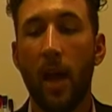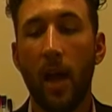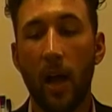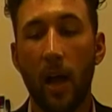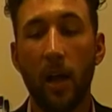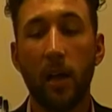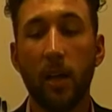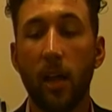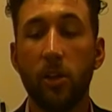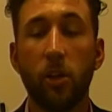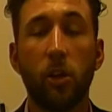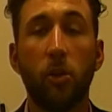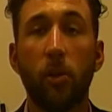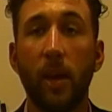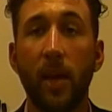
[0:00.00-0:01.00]
A
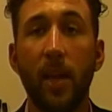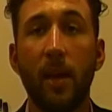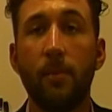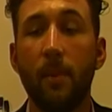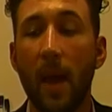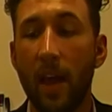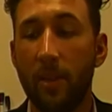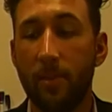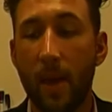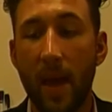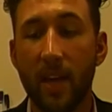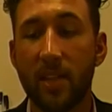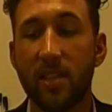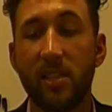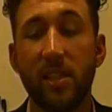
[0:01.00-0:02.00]
degree in
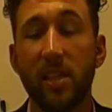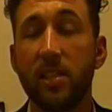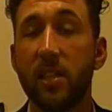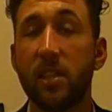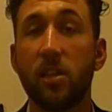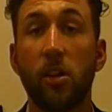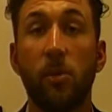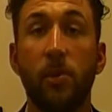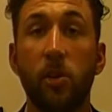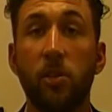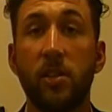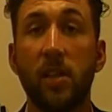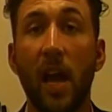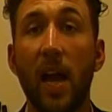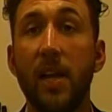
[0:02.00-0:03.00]
mathematics, statistics, and
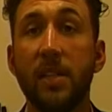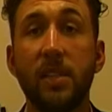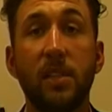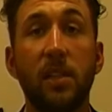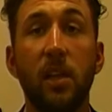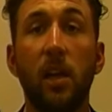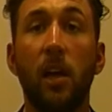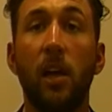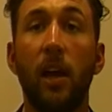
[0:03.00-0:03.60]
computer science.